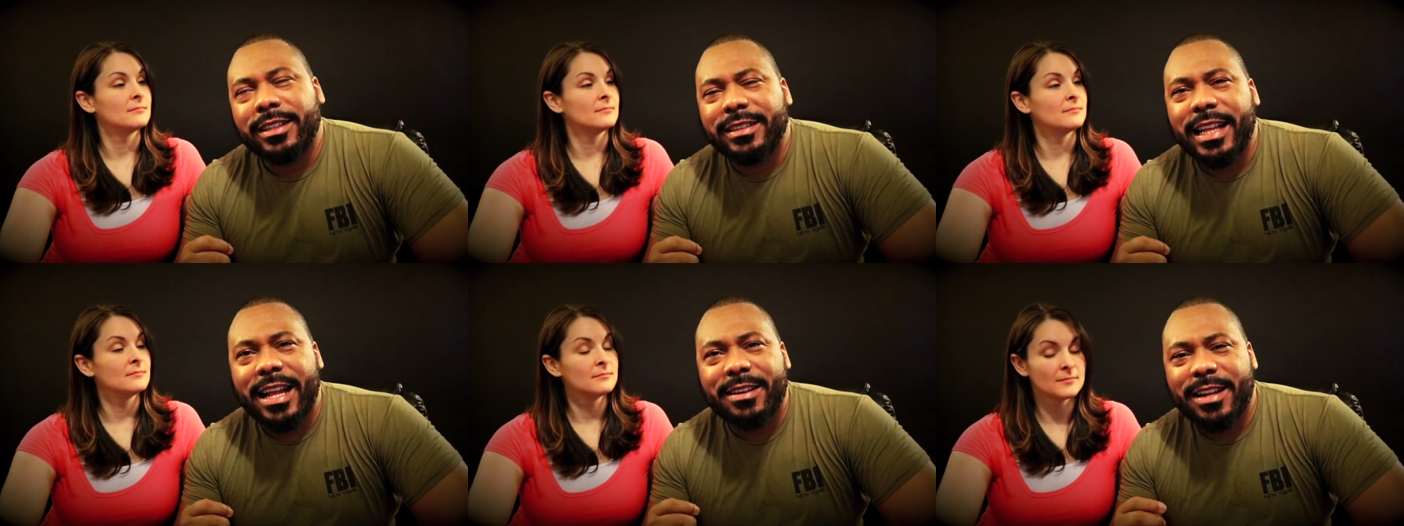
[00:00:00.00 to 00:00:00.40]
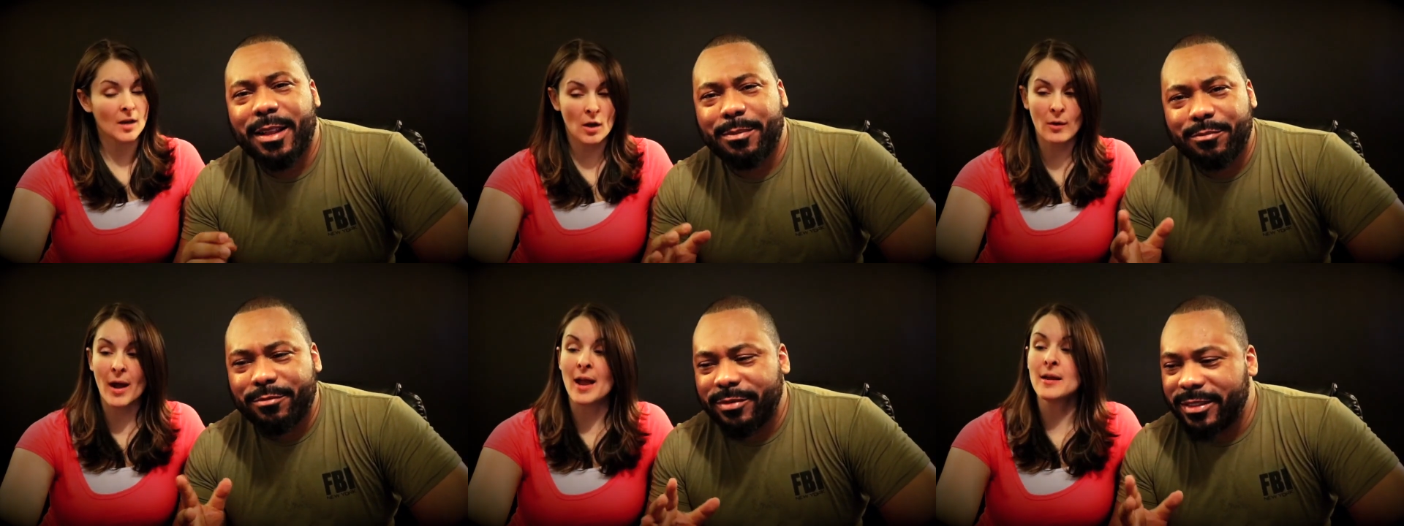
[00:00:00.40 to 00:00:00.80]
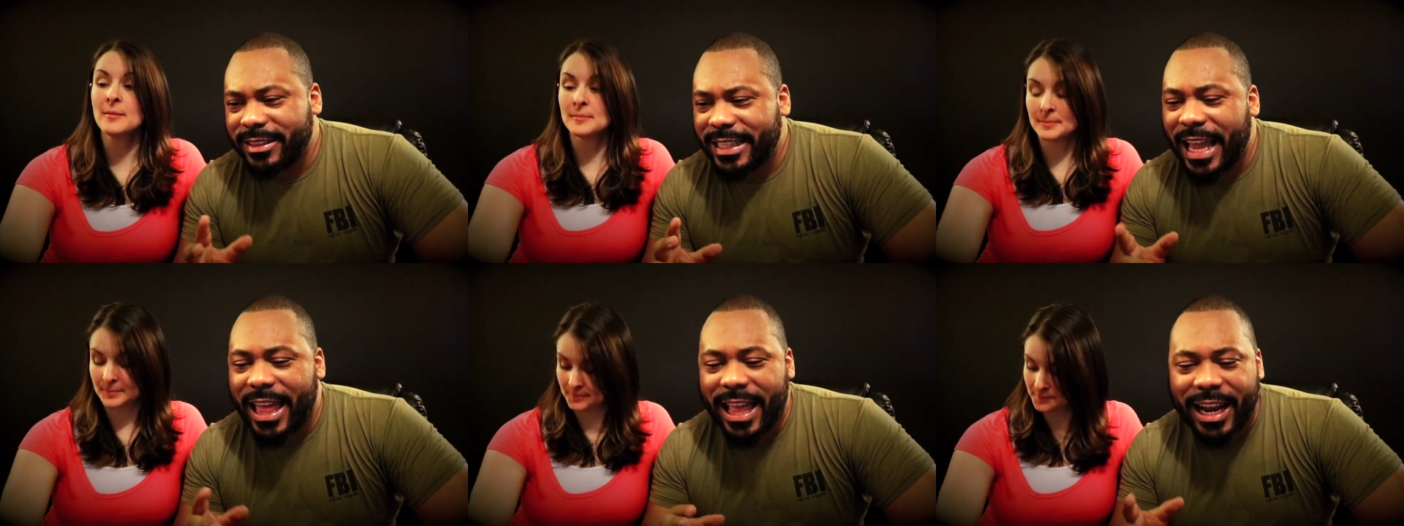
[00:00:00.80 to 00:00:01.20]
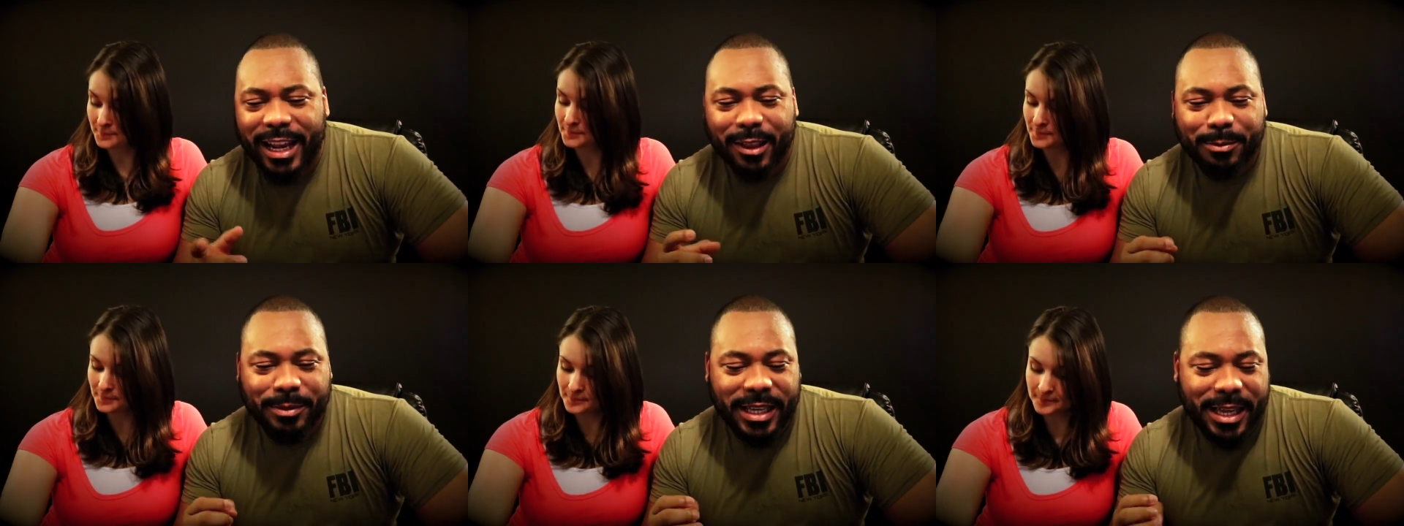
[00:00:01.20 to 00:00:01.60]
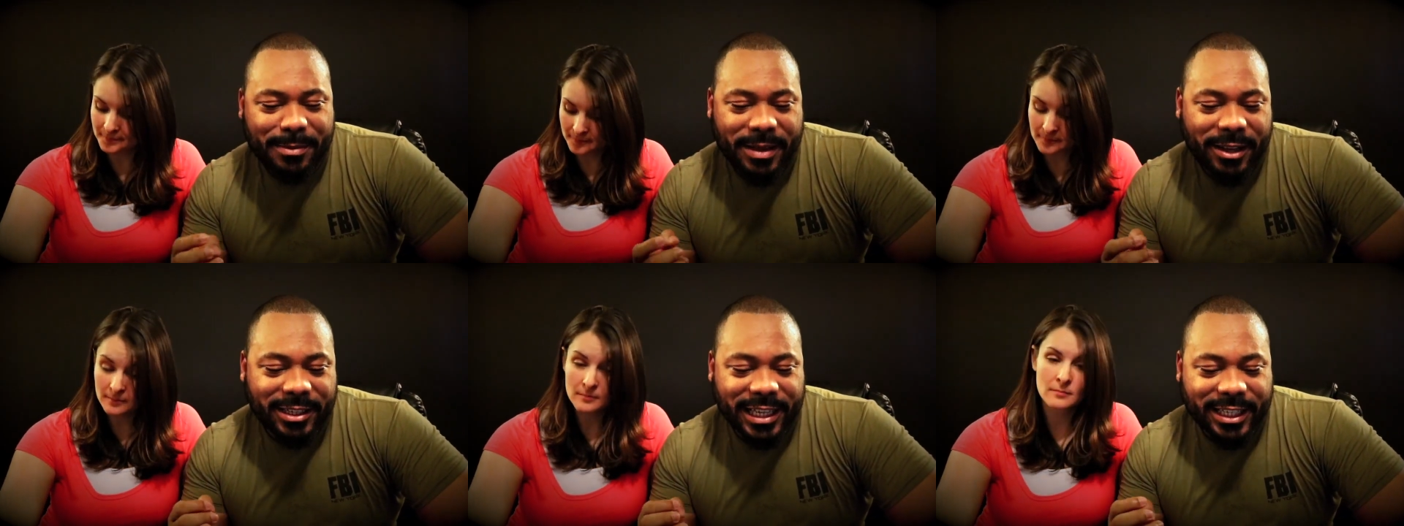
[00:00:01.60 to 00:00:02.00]
Speaker 1: That album, okay. Yeah, that album came
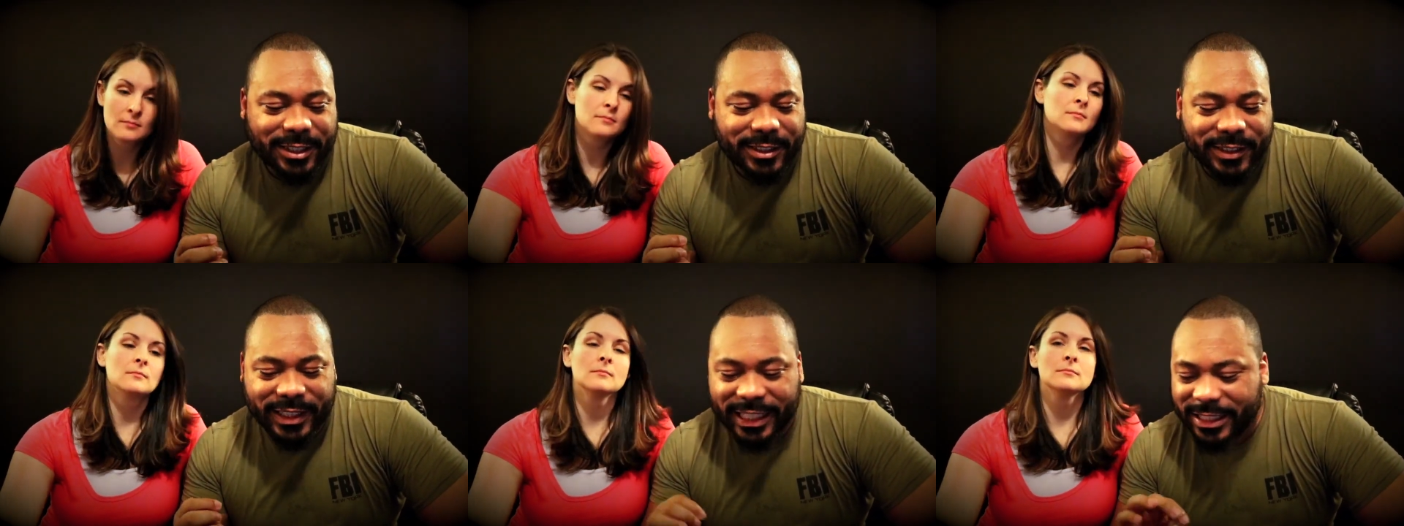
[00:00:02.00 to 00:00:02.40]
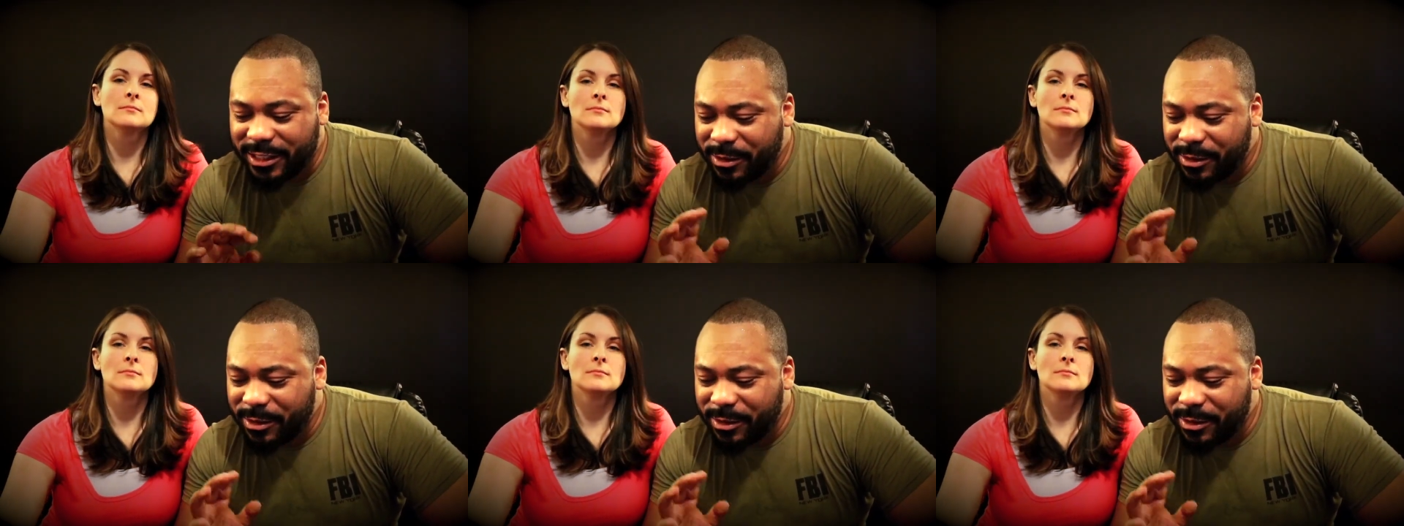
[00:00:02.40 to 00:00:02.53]
out. I don't know, like